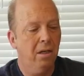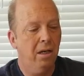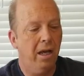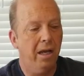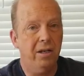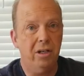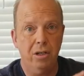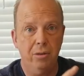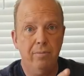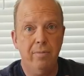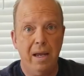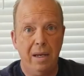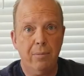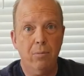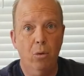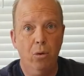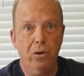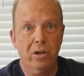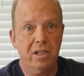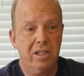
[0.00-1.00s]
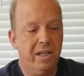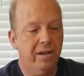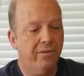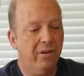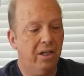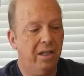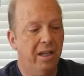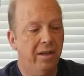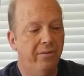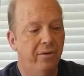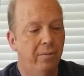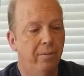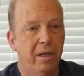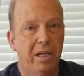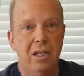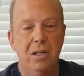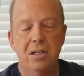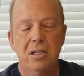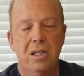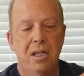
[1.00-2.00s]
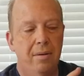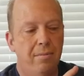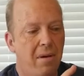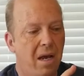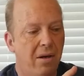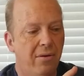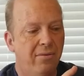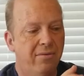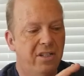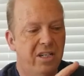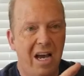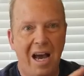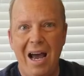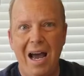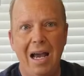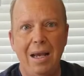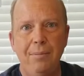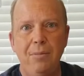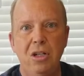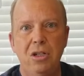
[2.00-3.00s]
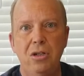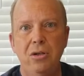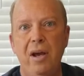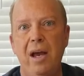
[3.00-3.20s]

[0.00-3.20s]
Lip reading: And you make more at 7-Eleven, because the amount of time that you